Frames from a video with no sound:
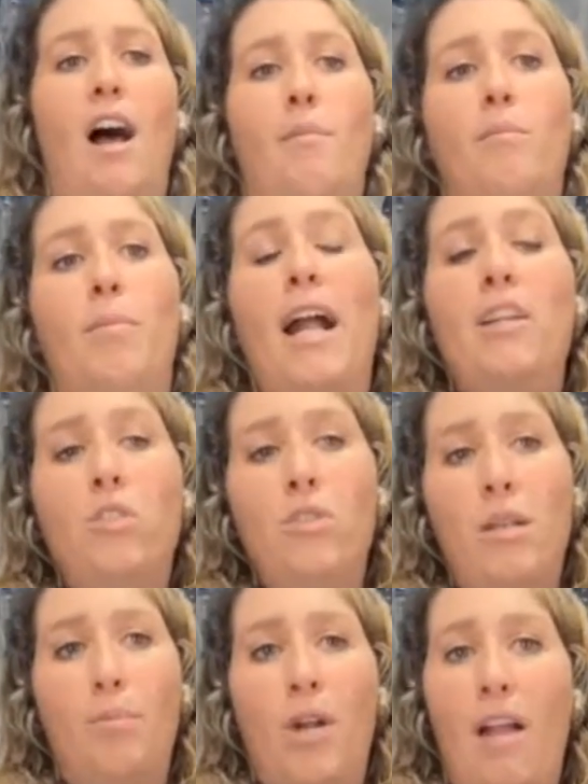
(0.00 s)
Um, but I do
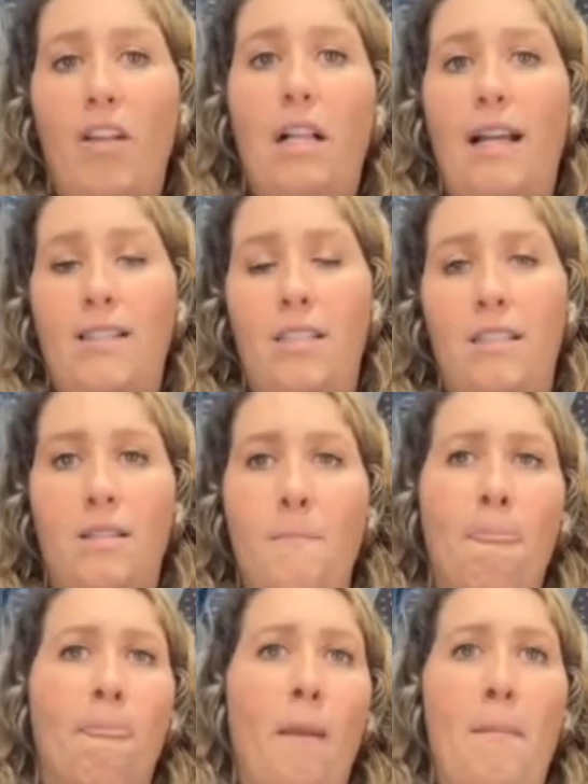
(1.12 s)
some private classes
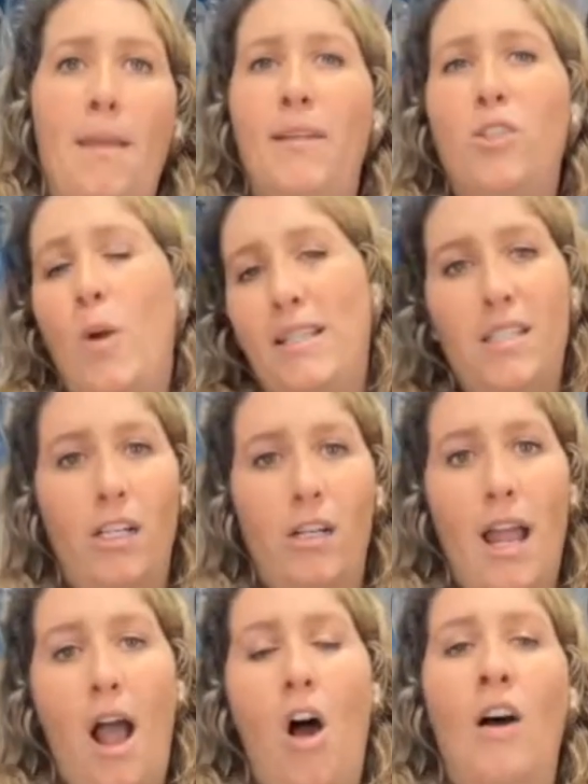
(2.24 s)
maybe twice a year
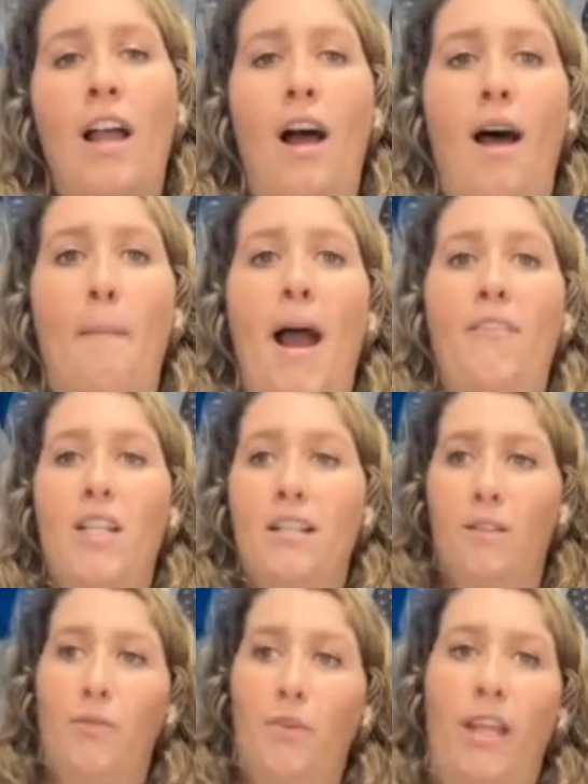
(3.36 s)
now. Um, I've done
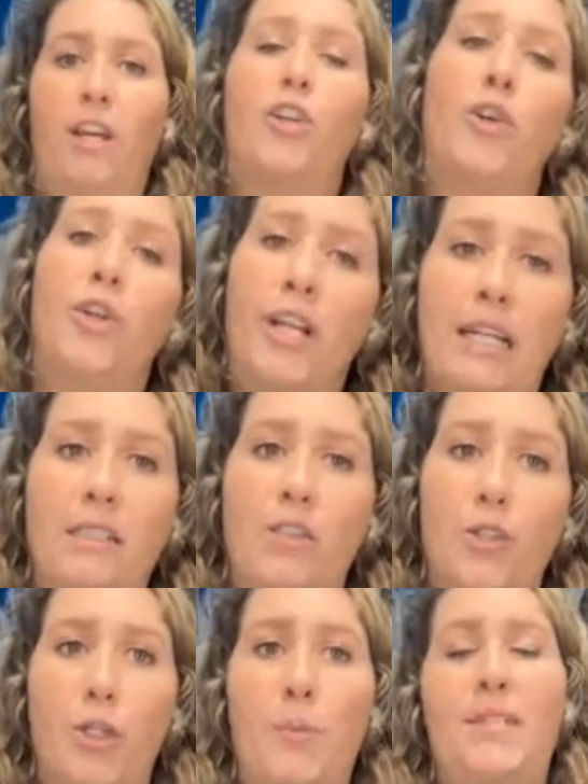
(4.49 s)
some for like a girl in a gun
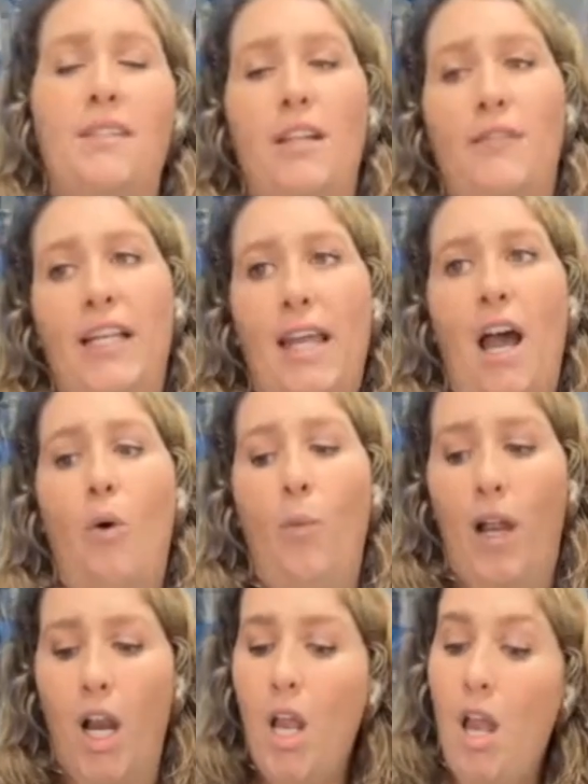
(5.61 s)
groups and stuff like that
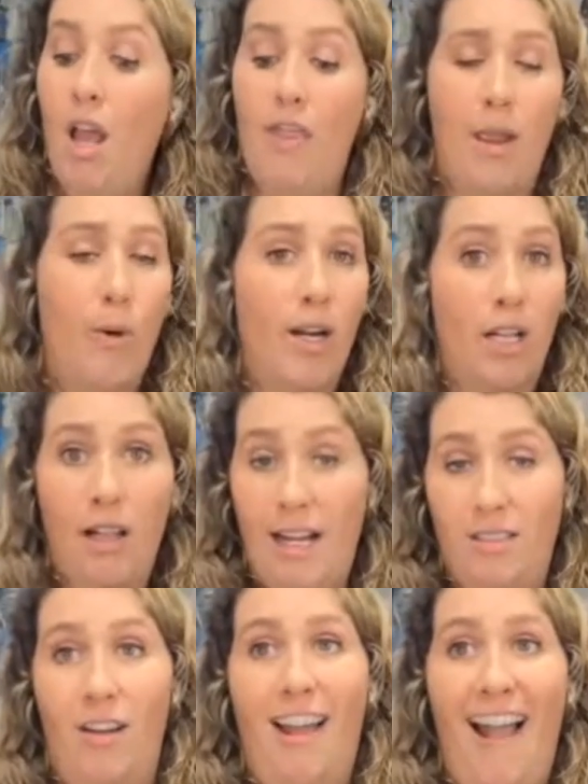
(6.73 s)
where they want a
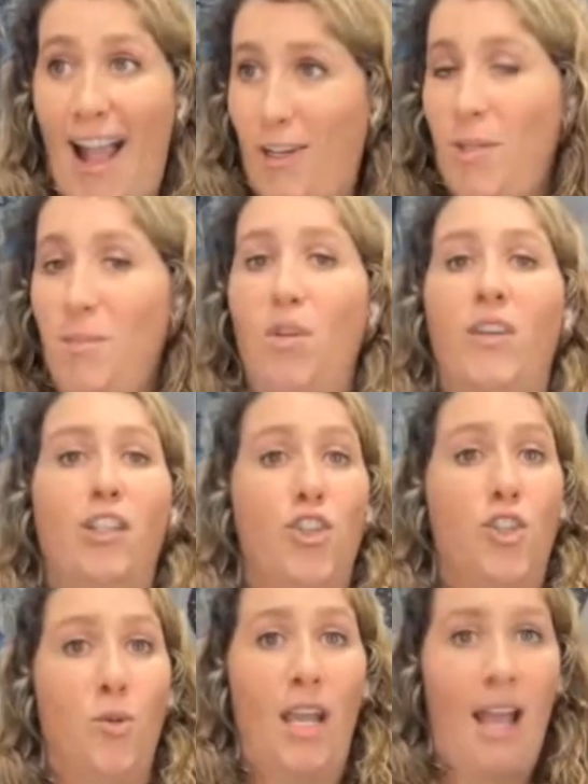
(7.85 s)
class on actually moving and
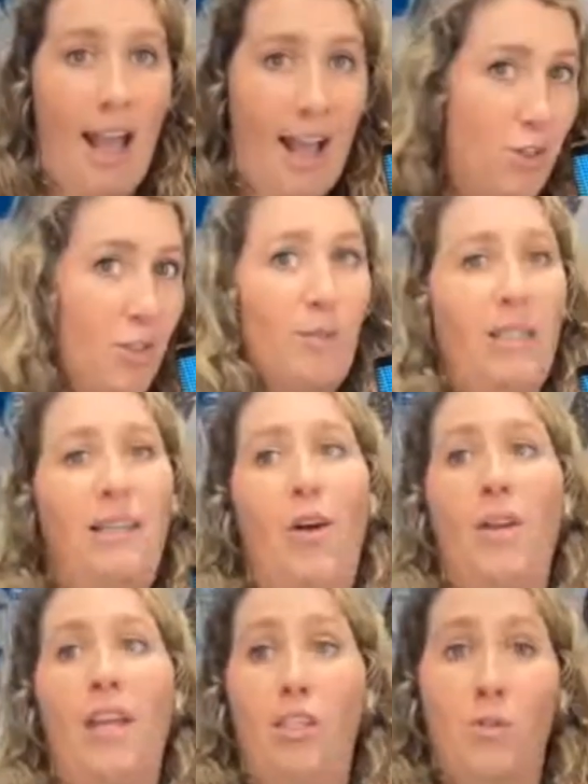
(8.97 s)
shooting, actually
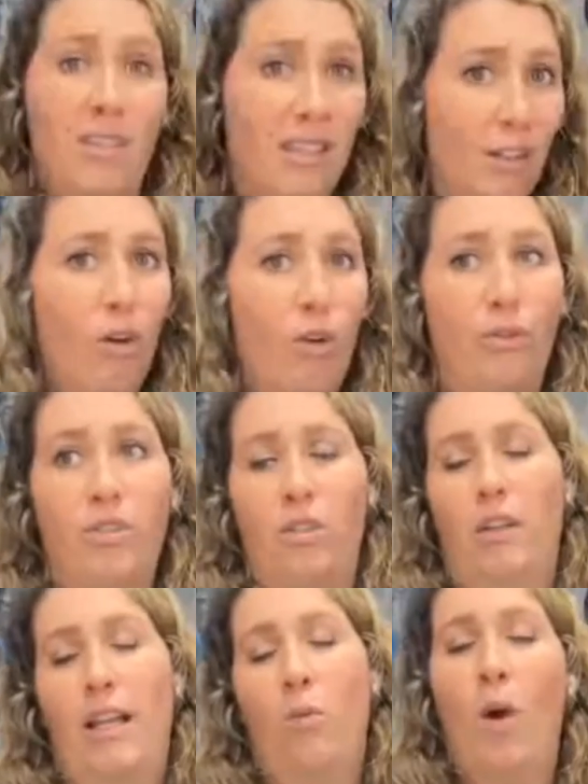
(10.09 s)
reloading, using their holster,
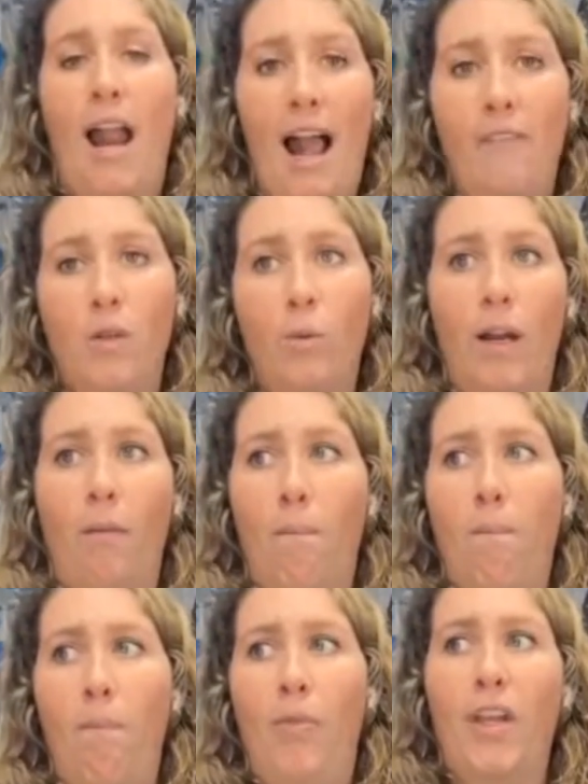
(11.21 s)
like what have you, where
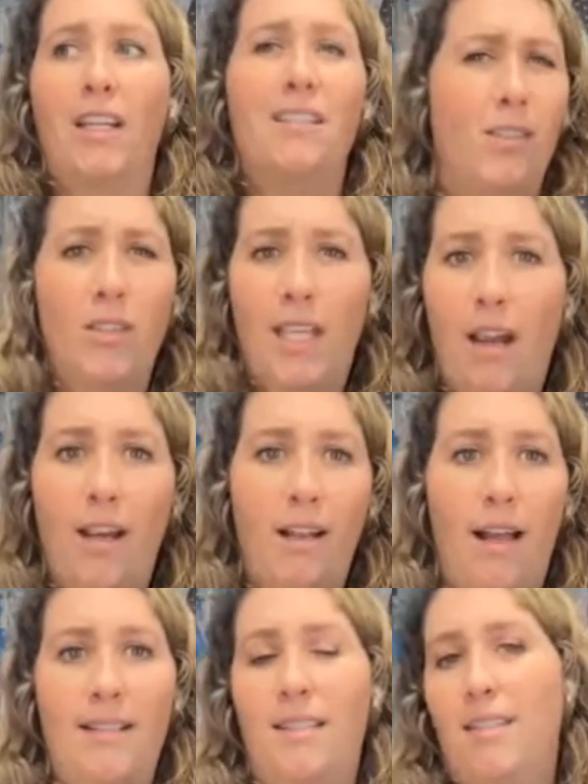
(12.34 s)
the concealed carry
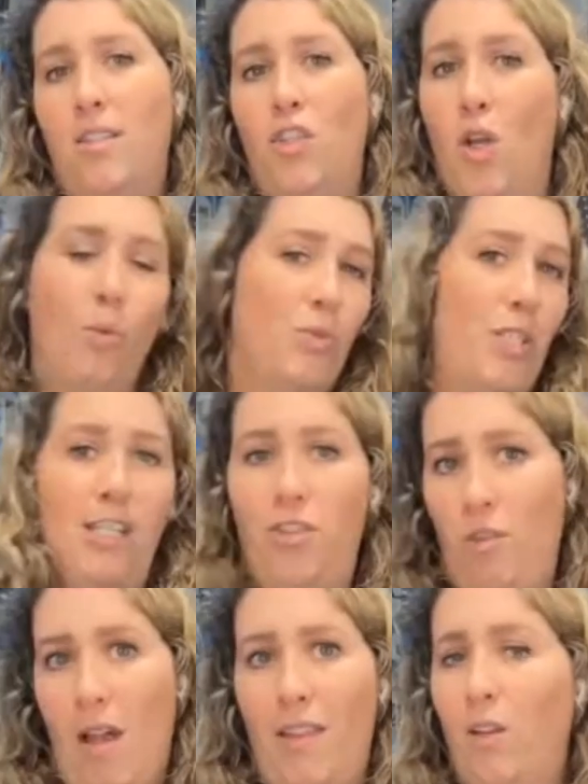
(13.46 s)
classes don't teach you
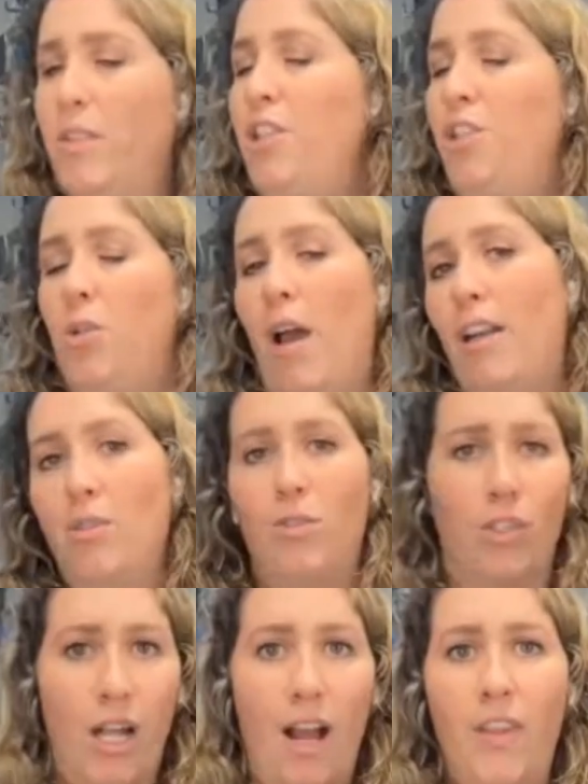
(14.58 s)
that. They don't teach you how to use
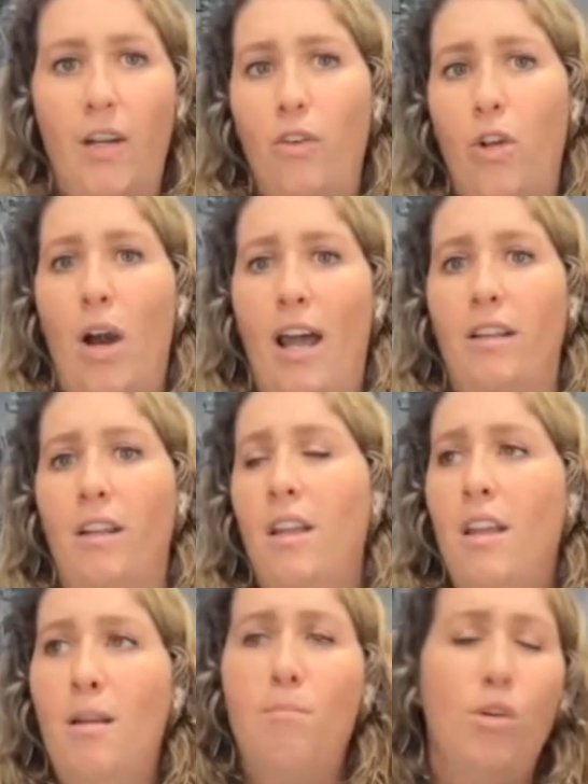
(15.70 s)
your gun. They don't know how to
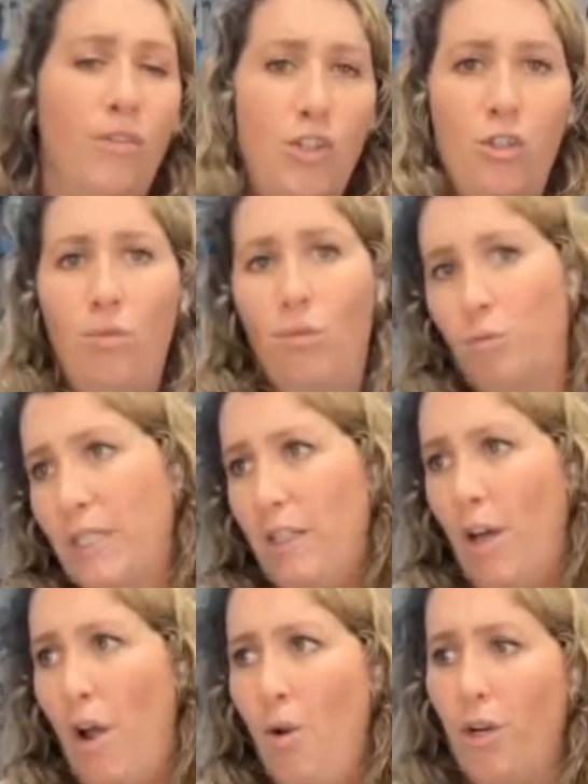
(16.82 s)
move and shoot or
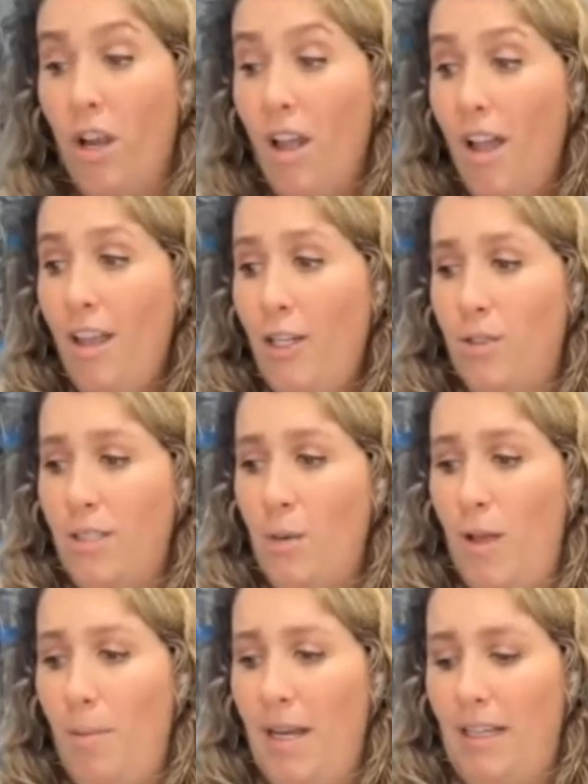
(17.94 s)
reload or you know some
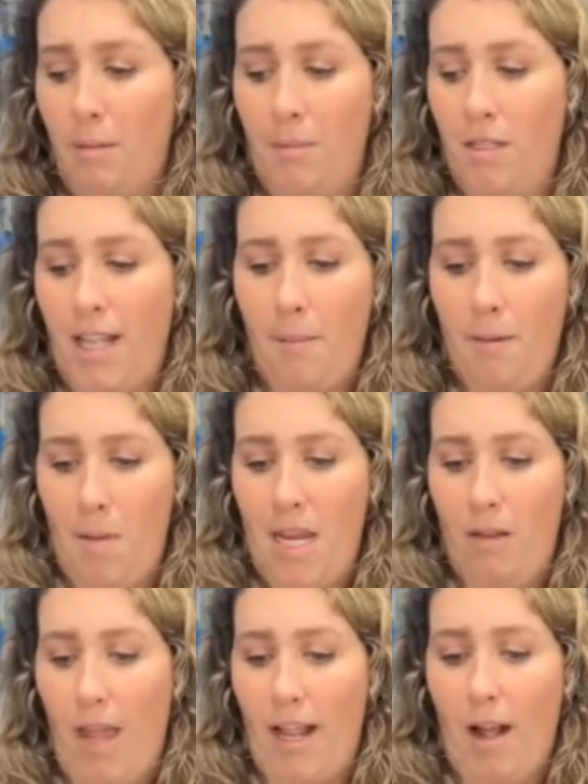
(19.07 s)
women come come to me
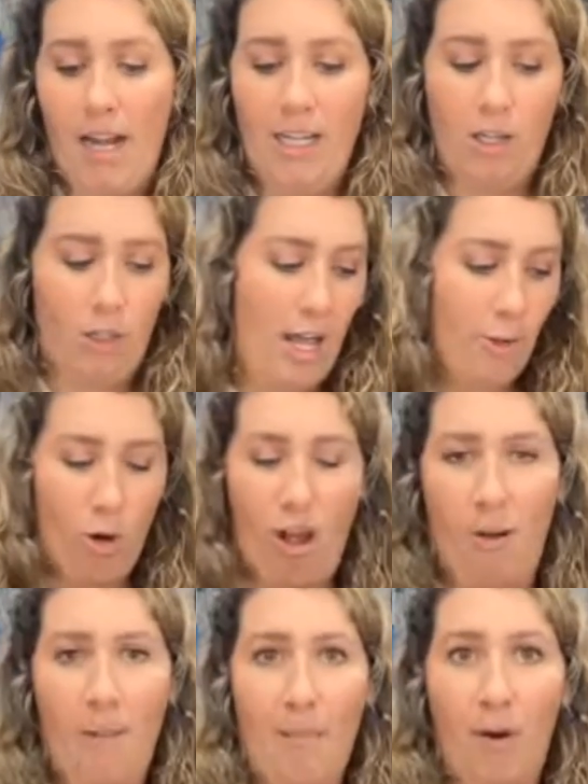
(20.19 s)
and I'm like I need to learn how to draw out
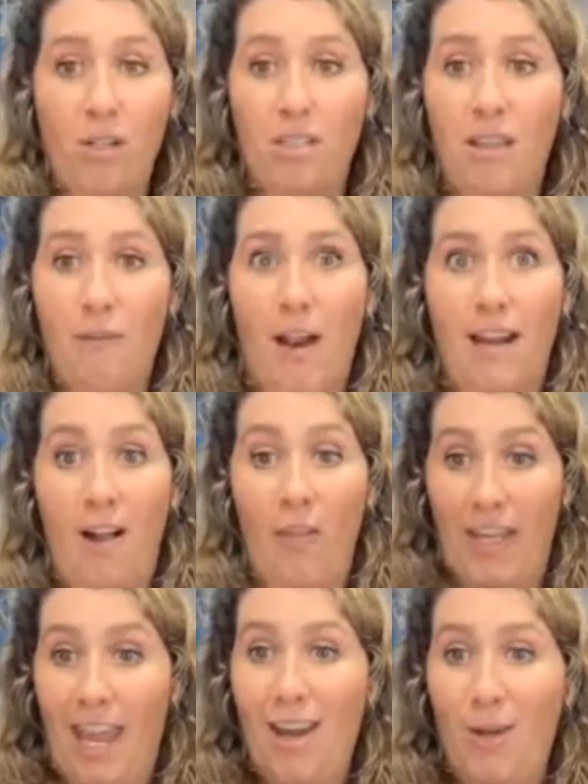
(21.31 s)
of my purse and they find out they
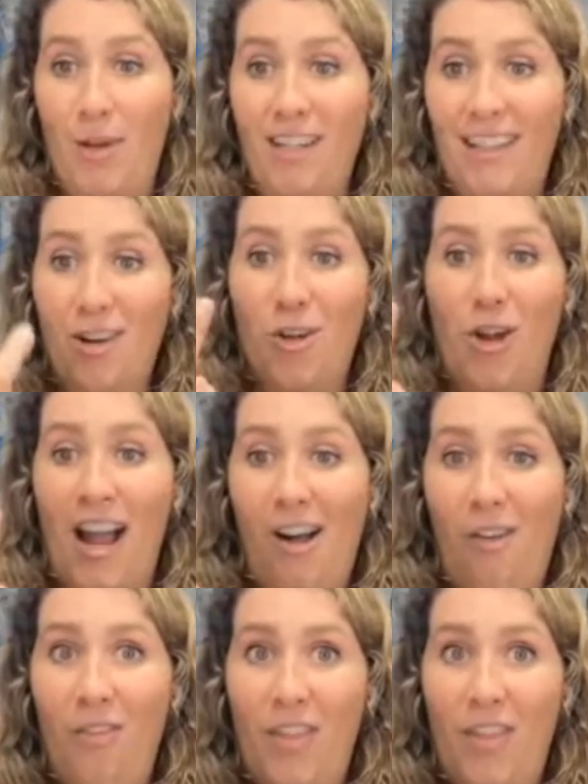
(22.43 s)
can't do it. They don't know how.